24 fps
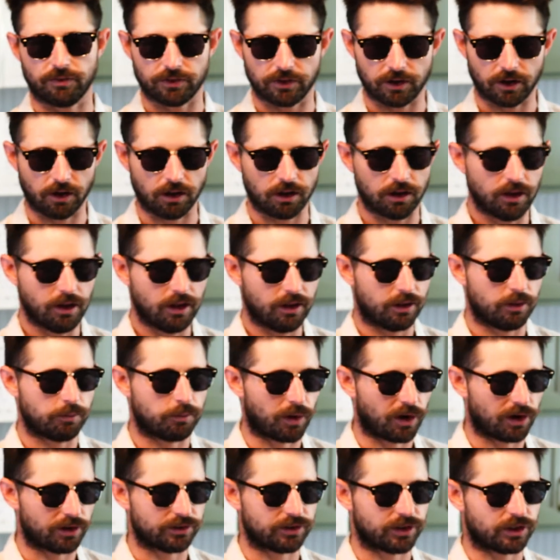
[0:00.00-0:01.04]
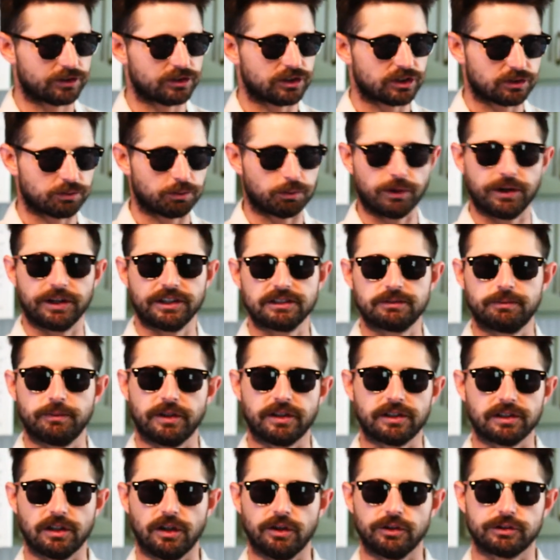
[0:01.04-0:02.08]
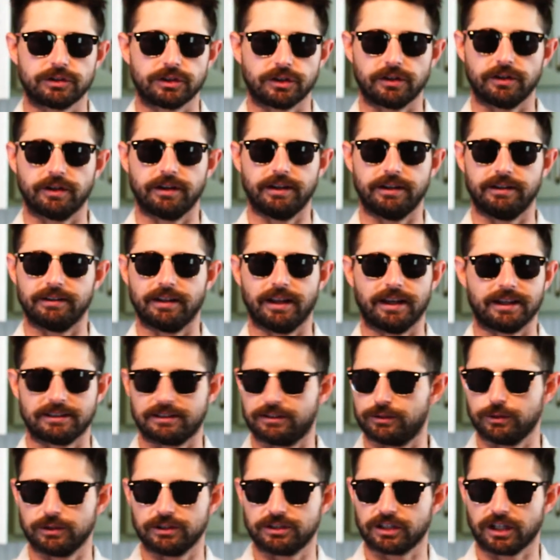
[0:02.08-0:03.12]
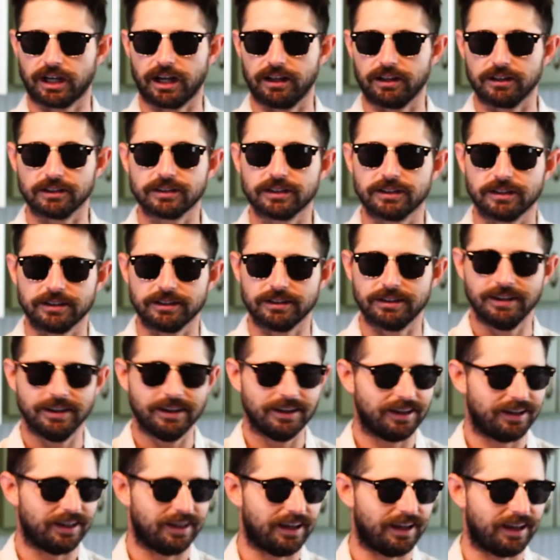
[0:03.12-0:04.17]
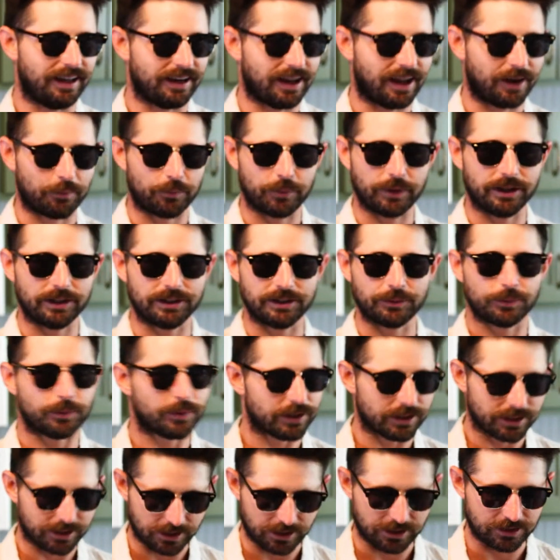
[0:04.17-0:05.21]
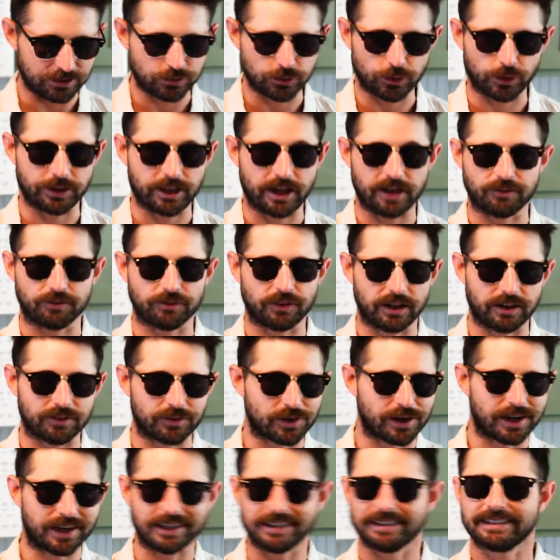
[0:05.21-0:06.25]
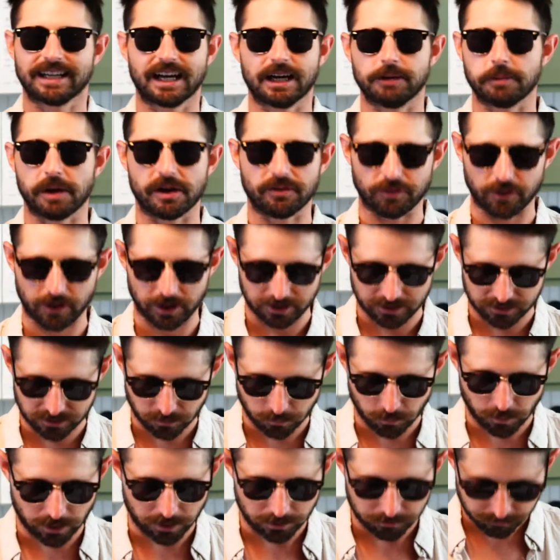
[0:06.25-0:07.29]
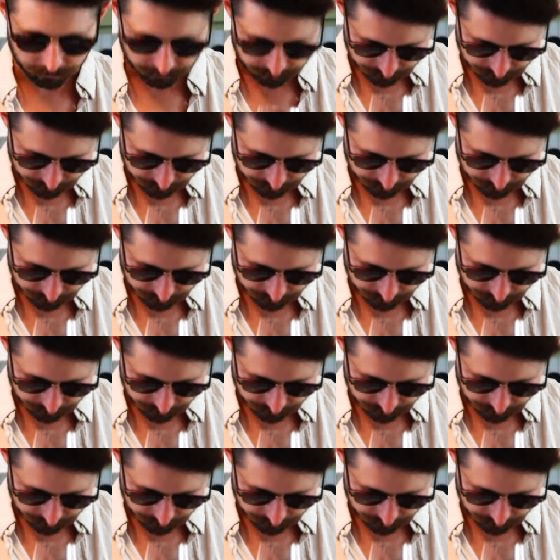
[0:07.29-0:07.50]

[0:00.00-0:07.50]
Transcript: at all. The barnyard just brings me closer and like to a childhood, and I really, really enjoy that flavor anytime I find it in a wine.